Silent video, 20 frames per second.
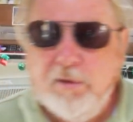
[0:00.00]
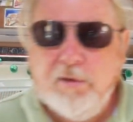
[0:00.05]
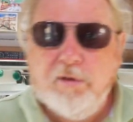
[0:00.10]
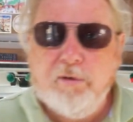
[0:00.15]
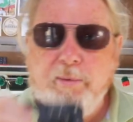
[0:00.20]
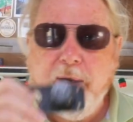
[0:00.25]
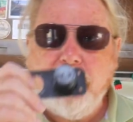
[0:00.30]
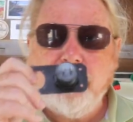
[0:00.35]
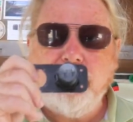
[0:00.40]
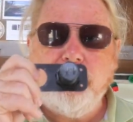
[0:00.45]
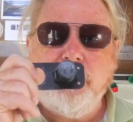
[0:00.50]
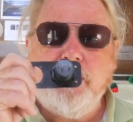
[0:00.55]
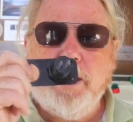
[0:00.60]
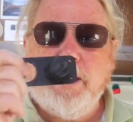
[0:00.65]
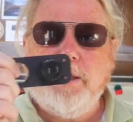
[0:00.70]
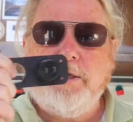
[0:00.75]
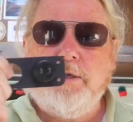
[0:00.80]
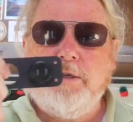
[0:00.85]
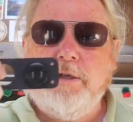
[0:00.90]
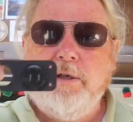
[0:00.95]
imagine
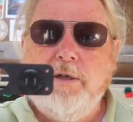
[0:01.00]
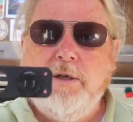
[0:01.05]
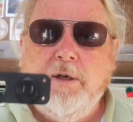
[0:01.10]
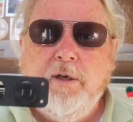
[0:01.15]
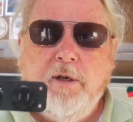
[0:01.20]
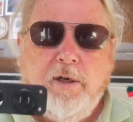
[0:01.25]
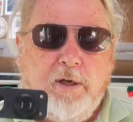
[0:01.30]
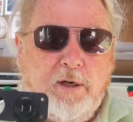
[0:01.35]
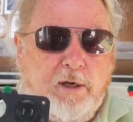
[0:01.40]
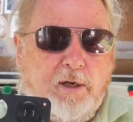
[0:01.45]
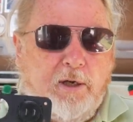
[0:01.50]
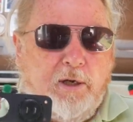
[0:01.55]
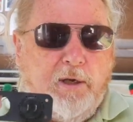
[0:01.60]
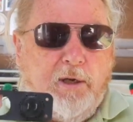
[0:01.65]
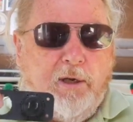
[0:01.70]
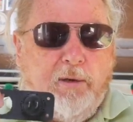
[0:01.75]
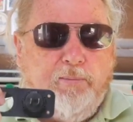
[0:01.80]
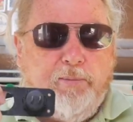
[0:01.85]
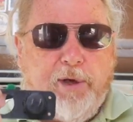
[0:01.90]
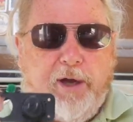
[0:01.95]
this
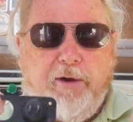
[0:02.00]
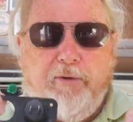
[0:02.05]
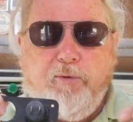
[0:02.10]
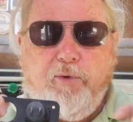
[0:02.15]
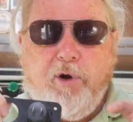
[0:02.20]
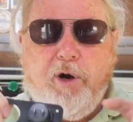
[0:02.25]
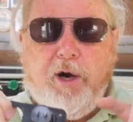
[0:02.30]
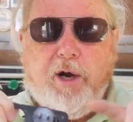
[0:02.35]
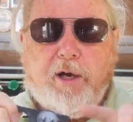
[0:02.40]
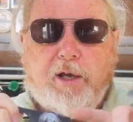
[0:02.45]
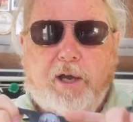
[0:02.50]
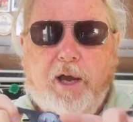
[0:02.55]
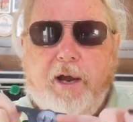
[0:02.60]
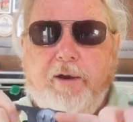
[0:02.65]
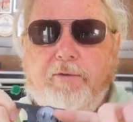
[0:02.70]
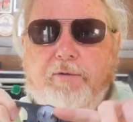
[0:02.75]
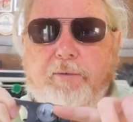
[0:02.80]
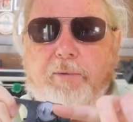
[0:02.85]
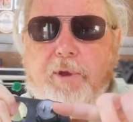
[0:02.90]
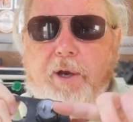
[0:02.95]
bit of wire going
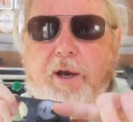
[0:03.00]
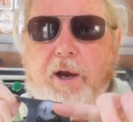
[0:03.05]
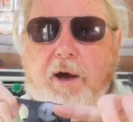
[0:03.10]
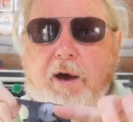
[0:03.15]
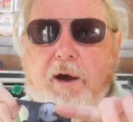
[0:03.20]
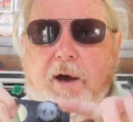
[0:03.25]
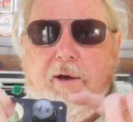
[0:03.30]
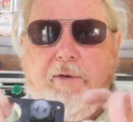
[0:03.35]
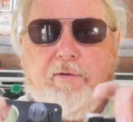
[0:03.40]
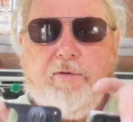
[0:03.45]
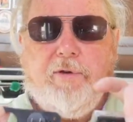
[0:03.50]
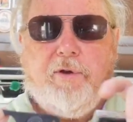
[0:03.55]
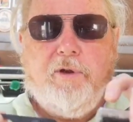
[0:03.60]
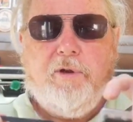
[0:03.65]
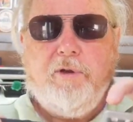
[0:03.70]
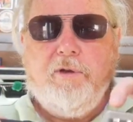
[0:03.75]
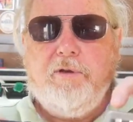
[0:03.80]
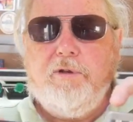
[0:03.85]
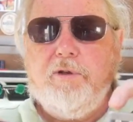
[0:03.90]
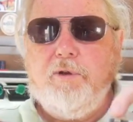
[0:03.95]
from the live
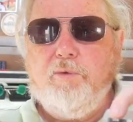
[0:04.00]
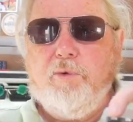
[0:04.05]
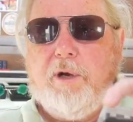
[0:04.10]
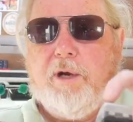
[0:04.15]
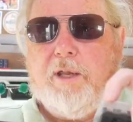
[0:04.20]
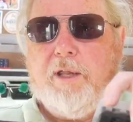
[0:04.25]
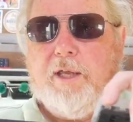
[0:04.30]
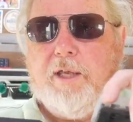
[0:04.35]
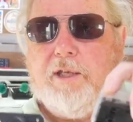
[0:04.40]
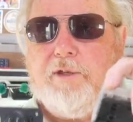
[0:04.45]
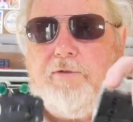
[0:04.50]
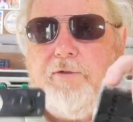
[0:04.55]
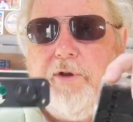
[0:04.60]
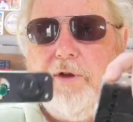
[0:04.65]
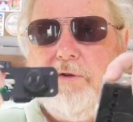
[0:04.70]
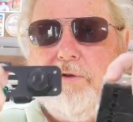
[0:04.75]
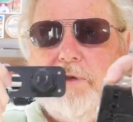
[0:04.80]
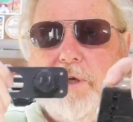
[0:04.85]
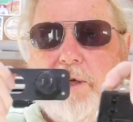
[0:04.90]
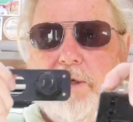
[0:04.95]
to one of these
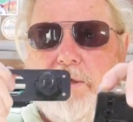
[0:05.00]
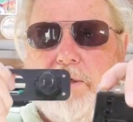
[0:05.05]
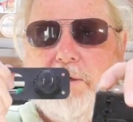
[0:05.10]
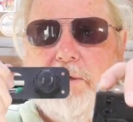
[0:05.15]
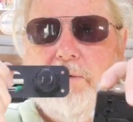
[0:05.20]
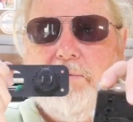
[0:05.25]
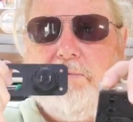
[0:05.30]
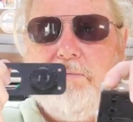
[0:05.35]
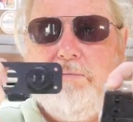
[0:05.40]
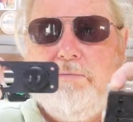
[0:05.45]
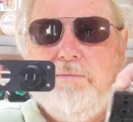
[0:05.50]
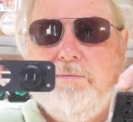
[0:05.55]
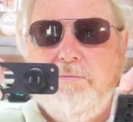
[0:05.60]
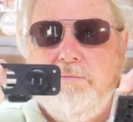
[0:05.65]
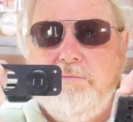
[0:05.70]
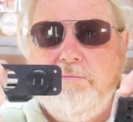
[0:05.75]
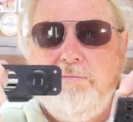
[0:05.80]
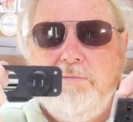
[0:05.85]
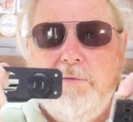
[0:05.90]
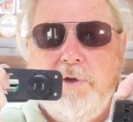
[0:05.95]
fuses,
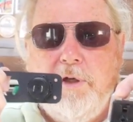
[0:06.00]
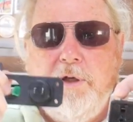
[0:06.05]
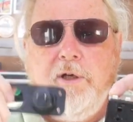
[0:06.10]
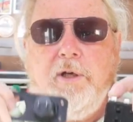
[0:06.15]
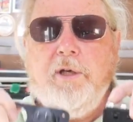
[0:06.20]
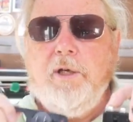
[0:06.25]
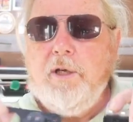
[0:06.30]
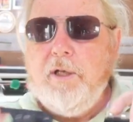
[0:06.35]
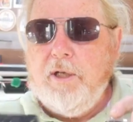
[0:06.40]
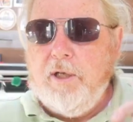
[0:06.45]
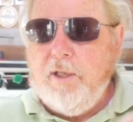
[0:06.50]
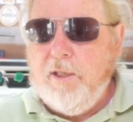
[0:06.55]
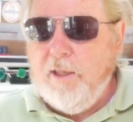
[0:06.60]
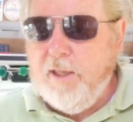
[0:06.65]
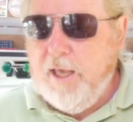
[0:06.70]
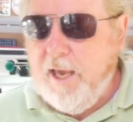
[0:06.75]
and